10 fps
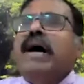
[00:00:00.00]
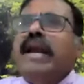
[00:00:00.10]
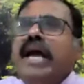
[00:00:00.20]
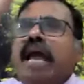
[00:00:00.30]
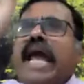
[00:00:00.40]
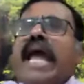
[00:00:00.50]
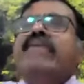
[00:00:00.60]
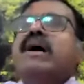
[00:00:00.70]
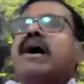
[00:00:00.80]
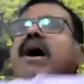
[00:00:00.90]
Mana
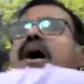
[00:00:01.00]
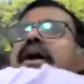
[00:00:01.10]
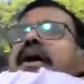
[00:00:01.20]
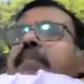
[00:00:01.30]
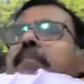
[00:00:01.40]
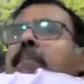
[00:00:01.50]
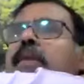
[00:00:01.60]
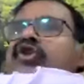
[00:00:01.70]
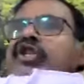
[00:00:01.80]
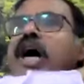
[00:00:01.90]
eva karanam
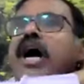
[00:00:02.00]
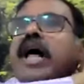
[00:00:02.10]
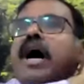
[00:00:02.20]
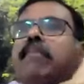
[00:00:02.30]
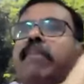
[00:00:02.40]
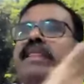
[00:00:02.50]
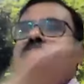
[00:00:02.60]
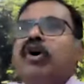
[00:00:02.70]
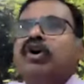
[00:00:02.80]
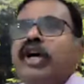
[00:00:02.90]
manashyanam
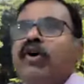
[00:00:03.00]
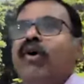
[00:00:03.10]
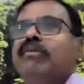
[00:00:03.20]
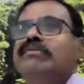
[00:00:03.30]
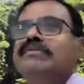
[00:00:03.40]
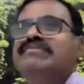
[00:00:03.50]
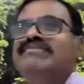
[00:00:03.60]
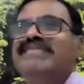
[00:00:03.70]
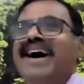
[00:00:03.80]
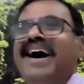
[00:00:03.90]
bandha mokshayoh.
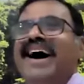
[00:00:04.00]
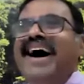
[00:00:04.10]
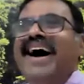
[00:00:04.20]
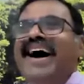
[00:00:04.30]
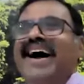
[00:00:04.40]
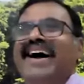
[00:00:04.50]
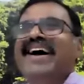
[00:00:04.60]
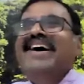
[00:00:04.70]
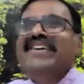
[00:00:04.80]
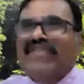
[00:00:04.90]

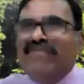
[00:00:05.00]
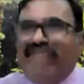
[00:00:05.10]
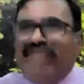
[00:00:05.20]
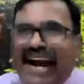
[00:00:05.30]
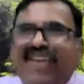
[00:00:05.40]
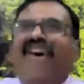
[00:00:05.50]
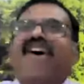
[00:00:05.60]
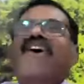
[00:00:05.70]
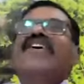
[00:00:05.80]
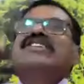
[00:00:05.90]
Your mind
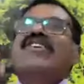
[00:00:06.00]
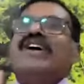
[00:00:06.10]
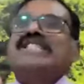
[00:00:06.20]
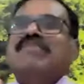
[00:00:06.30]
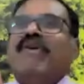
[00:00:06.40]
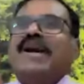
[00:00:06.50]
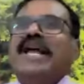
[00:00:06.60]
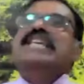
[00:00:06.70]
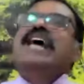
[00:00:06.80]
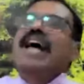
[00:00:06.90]
alone is the cause of
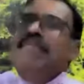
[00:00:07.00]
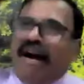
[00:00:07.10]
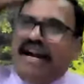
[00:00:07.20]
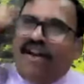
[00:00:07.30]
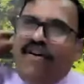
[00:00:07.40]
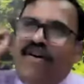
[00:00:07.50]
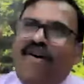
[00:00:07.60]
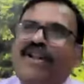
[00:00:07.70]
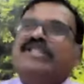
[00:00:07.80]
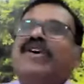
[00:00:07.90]
bondage. Mind
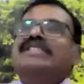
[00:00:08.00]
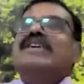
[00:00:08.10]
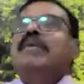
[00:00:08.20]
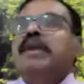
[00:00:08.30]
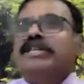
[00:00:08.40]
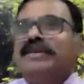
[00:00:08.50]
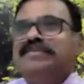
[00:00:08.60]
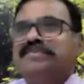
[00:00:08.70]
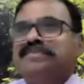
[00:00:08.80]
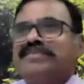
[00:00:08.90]
alone is the cause of liberation.